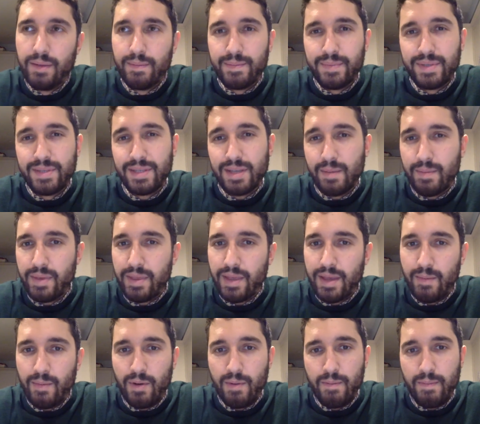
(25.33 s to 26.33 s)
Some of
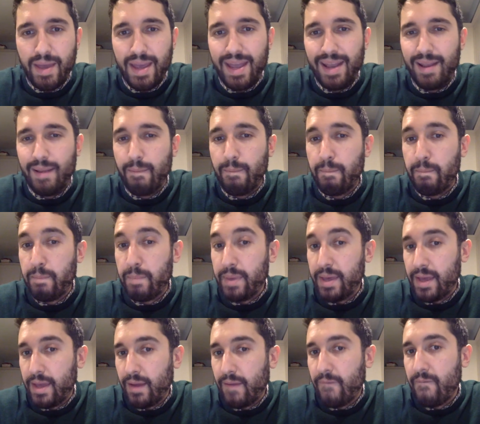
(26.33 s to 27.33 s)
them are made in
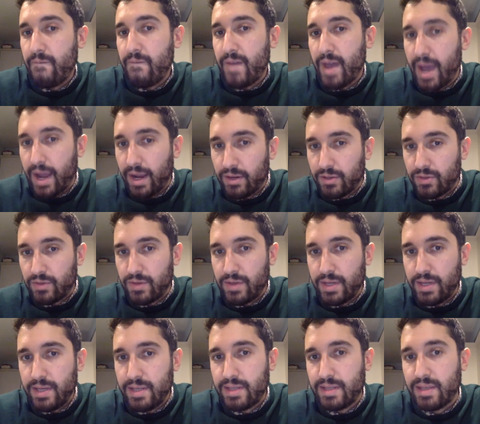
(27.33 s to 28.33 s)
big
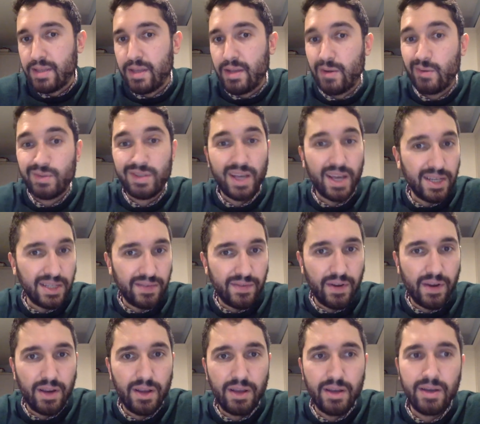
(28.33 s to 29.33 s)
factories and they don't taste
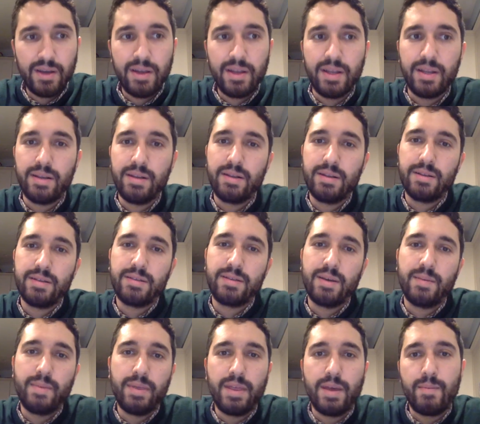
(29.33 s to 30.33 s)
very good, and
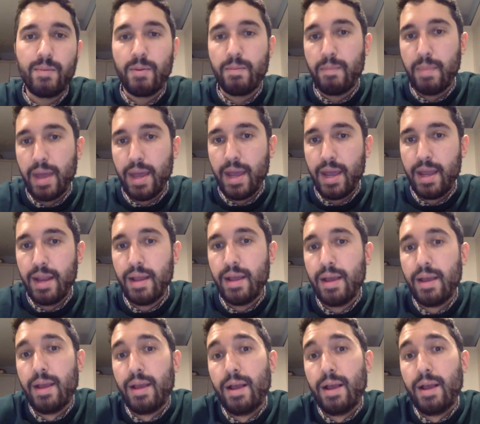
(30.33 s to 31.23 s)
some of them are made